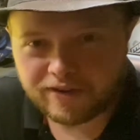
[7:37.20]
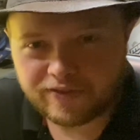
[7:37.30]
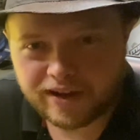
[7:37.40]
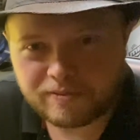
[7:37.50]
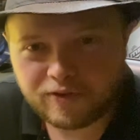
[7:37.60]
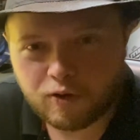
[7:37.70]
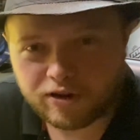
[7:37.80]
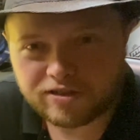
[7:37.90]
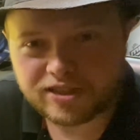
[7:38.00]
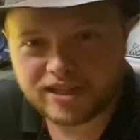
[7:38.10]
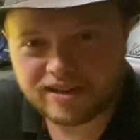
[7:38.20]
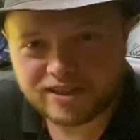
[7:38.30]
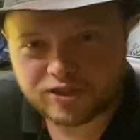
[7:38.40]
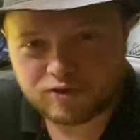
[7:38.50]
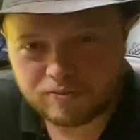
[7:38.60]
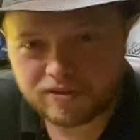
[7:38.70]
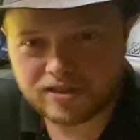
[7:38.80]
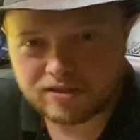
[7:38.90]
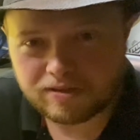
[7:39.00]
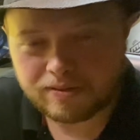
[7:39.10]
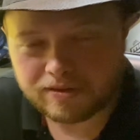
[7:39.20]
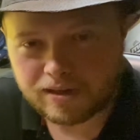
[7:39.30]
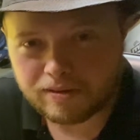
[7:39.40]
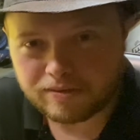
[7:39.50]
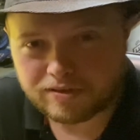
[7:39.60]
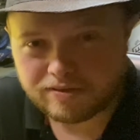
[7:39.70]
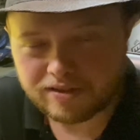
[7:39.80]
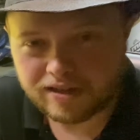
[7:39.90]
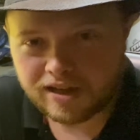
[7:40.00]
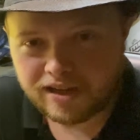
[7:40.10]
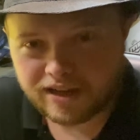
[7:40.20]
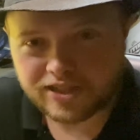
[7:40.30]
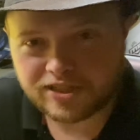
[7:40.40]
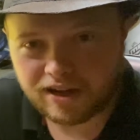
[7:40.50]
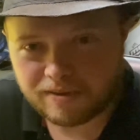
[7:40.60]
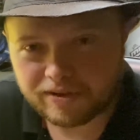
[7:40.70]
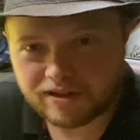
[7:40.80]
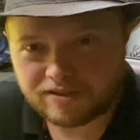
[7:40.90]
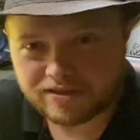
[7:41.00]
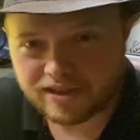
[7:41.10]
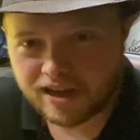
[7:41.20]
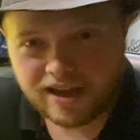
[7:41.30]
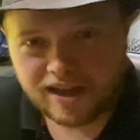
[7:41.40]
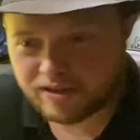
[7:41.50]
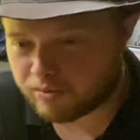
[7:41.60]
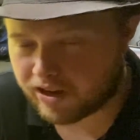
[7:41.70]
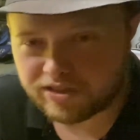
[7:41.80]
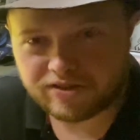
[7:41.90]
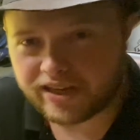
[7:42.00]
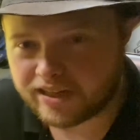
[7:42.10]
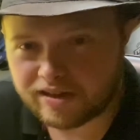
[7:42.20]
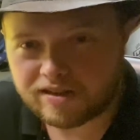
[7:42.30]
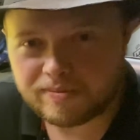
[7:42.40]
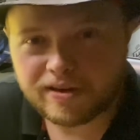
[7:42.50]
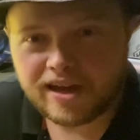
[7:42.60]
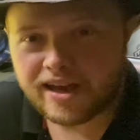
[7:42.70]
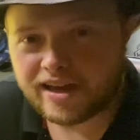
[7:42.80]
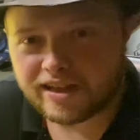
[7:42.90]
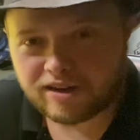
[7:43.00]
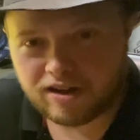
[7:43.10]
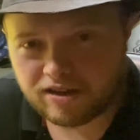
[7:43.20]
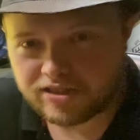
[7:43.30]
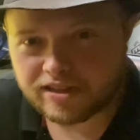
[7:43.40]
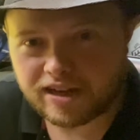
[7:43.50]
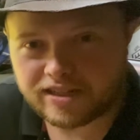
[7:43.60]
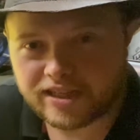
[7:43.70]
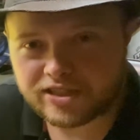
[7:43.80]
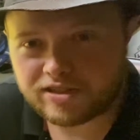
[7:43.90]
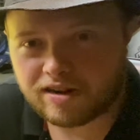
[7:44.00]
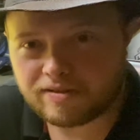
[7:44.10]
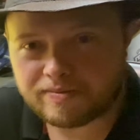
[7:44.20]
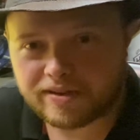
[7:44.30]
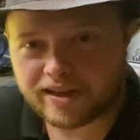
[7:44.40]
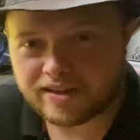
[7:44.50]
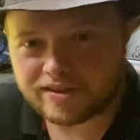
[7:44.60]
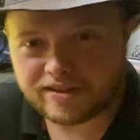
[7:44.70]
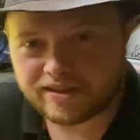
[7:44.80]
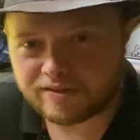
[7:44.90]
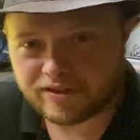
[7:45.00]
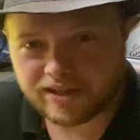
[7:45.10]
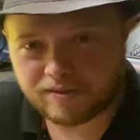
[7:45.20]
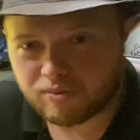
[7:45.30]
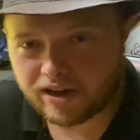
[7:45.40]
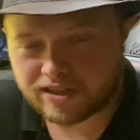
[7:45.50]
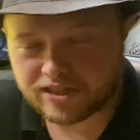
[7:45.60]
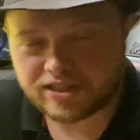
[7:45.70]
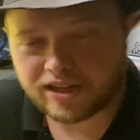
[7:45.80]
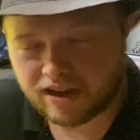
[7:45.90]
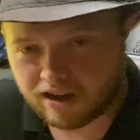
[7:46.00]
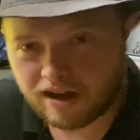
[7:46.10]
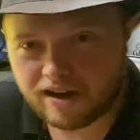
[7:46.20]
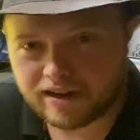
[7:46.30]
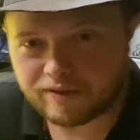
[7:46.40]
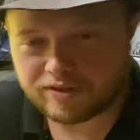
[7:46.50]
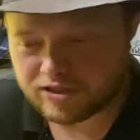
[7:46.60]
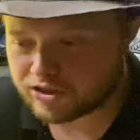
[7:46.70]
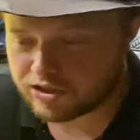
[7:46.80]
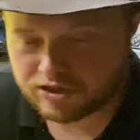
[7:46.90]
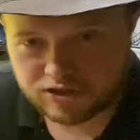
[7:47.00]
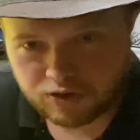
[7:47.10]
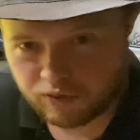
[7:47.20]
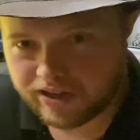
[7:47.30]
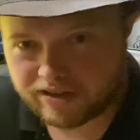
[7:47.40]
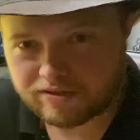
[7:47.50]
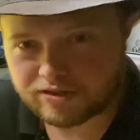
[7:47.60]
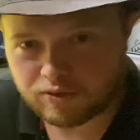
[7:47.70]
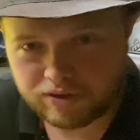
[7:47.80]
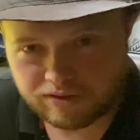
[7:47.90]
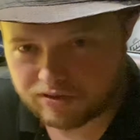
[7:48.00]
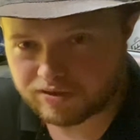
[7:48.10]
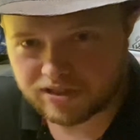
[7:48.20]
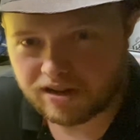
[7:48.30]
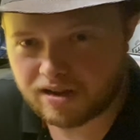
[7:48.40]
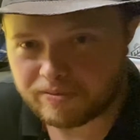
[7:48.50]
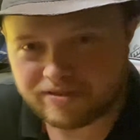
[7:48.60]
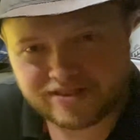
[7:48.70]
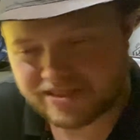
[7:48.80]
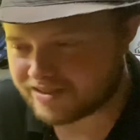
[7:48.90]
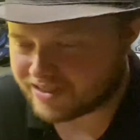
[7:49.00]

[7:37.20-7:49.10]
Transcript: of fact, before it used to sound like a school bus coming up to a stop, because the brakes are heating up. They constantly got tension on them, and when you hit the brakes, since they got hot, they would squeak or squeal to a stop. It was just